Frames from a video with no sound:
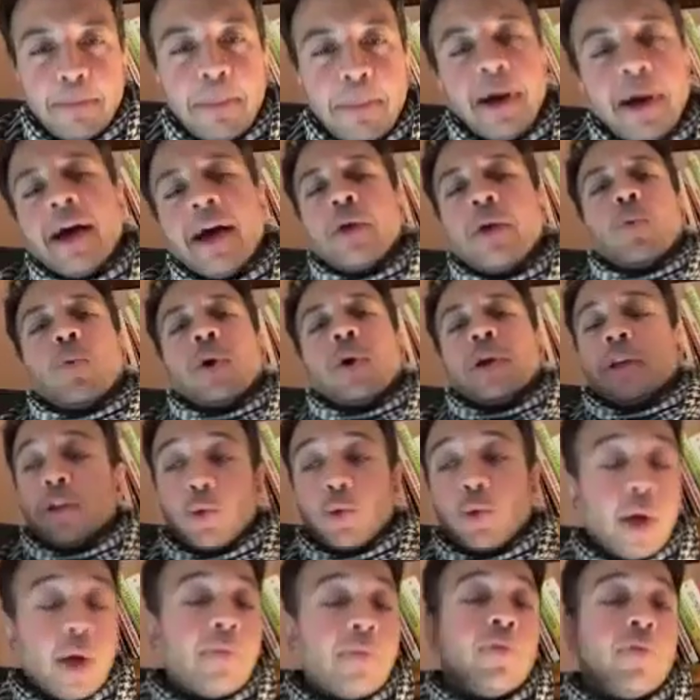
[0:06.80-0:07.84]
by what
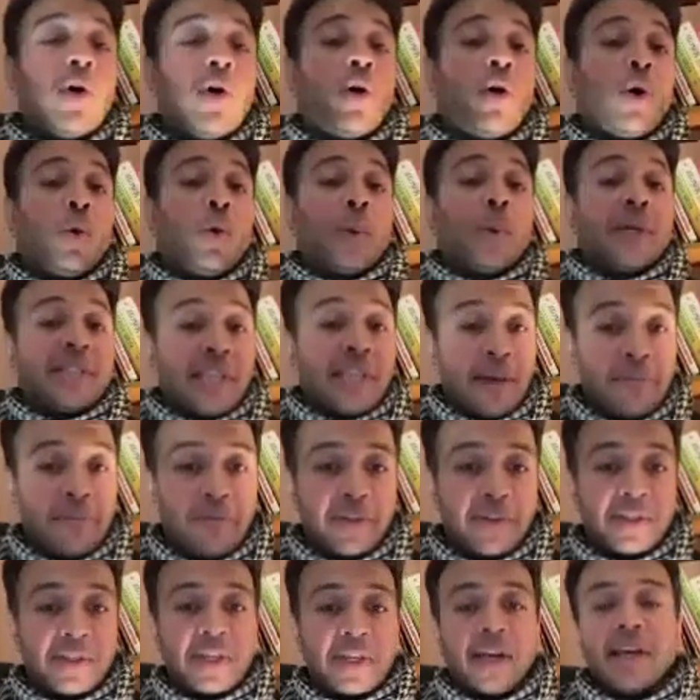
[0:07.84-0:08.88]
you have always
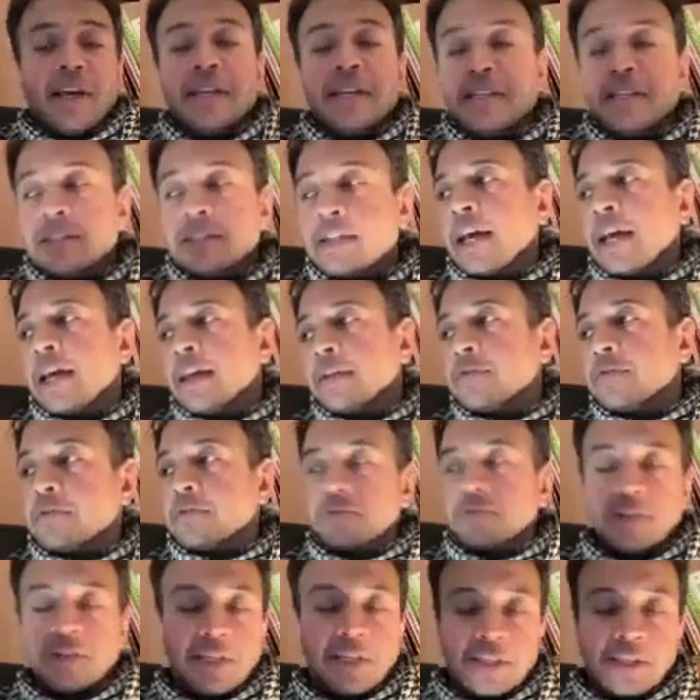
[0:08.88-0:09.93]
emphasized
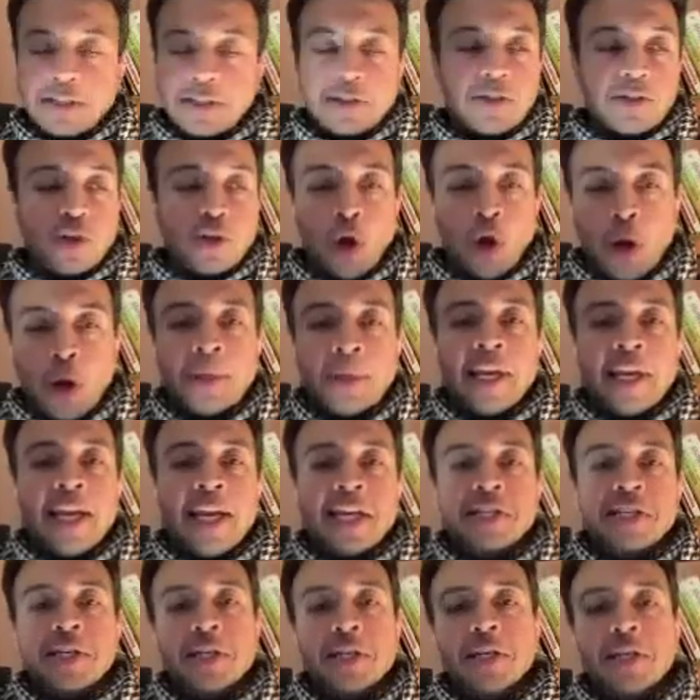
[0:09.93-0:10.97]
as this
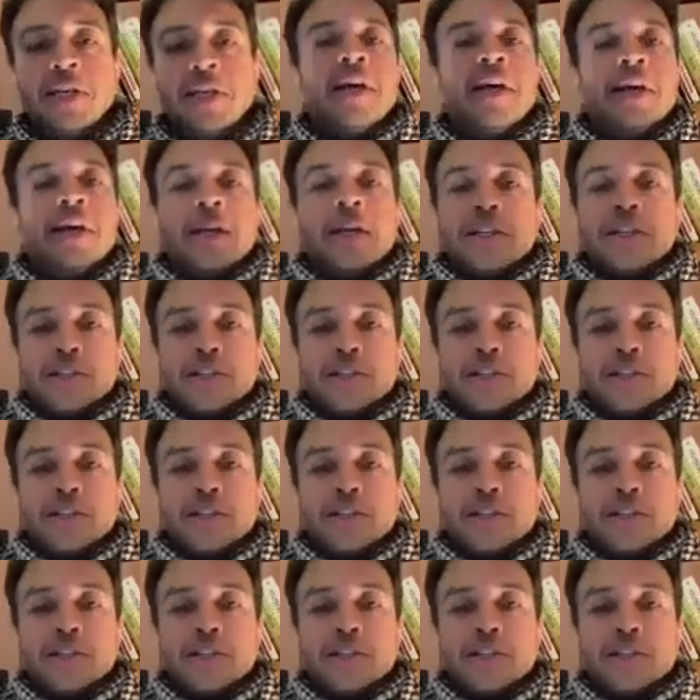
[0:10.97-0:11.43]
domination